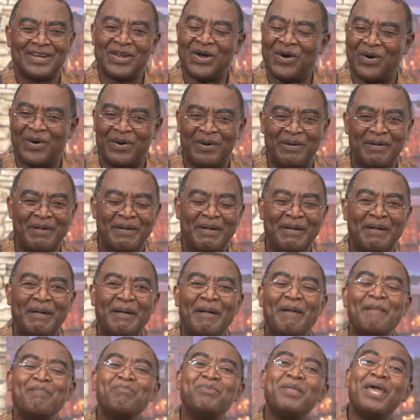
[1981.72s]
No.
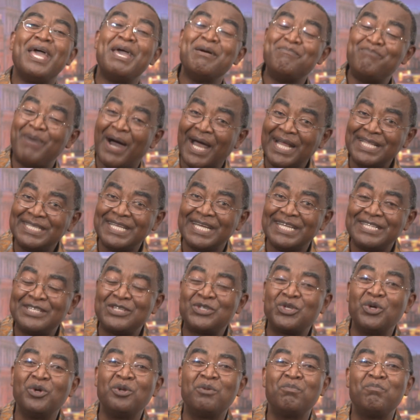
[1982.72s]
A budget
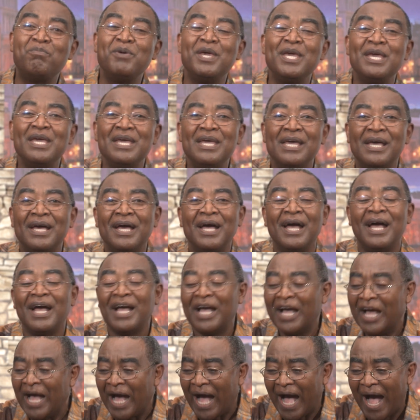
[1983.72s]
should be
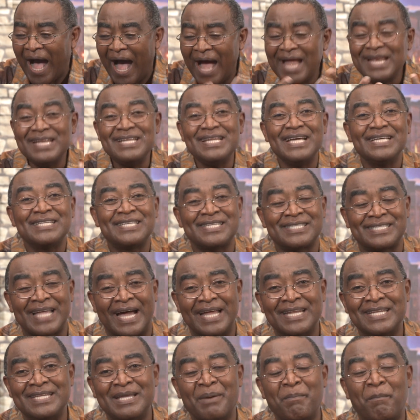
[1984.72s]

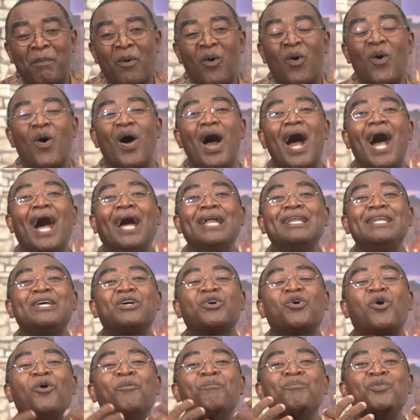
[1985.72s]
understandable
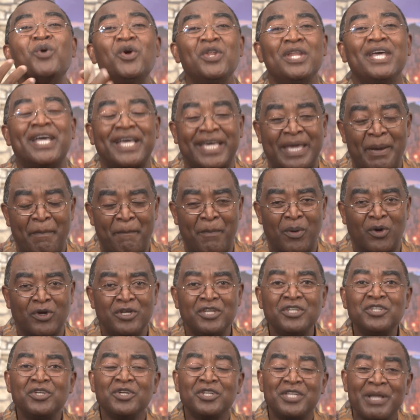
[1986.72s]
and communicable. You
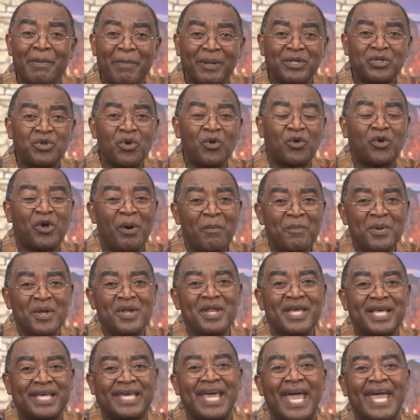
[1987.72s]
should be able to
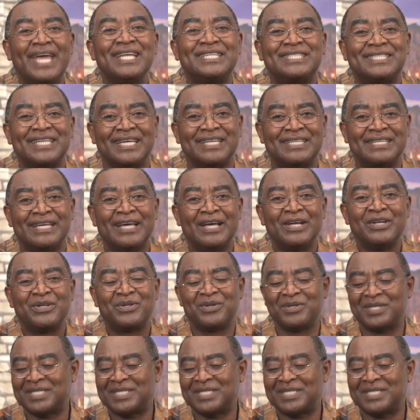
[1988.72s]
communicate it to